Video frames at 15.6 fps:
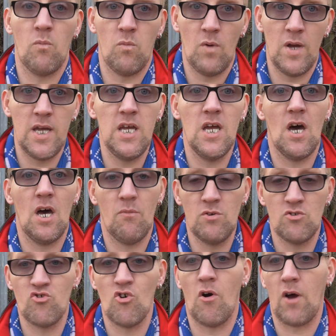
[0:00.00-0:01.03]
No,
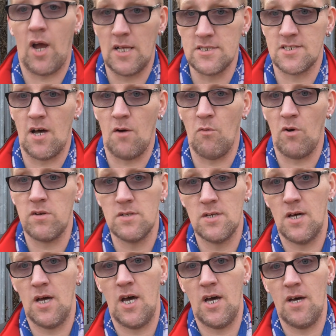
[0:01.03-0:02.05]
we draw against that
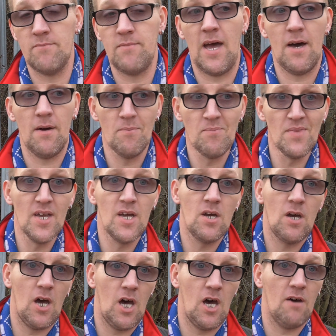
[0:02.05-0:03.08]

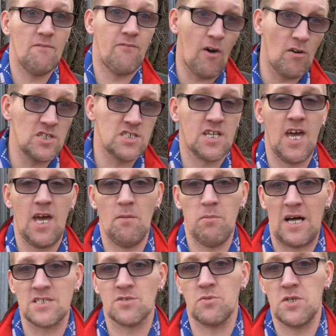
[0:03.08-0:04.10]
one. Forest game
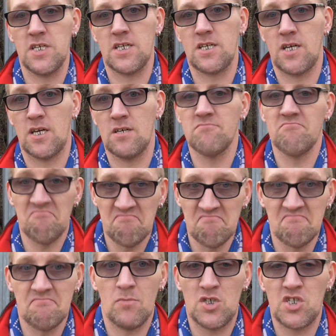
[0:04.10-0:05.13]
last week,
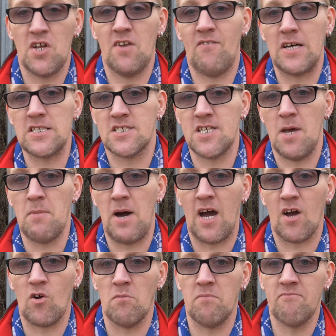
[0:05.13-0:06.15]
we should have had same
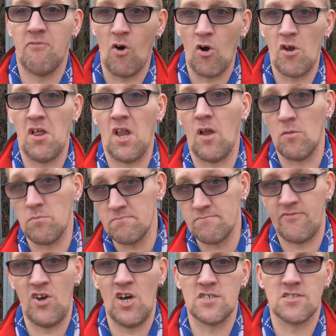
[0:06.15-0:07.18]
outcome, 4-0
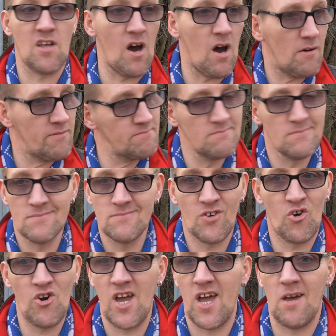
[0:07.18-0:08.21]
up first half.
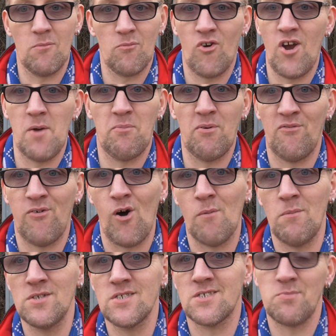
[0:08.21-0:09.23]
Great
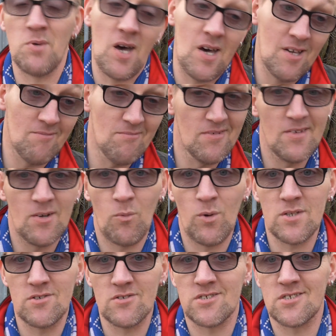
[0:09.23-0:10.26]
performance, but
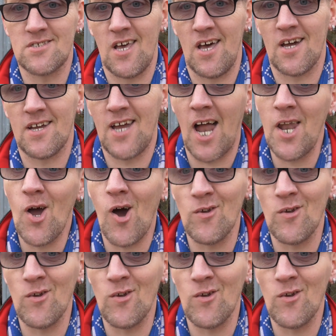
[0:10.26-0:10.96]
we'll just carry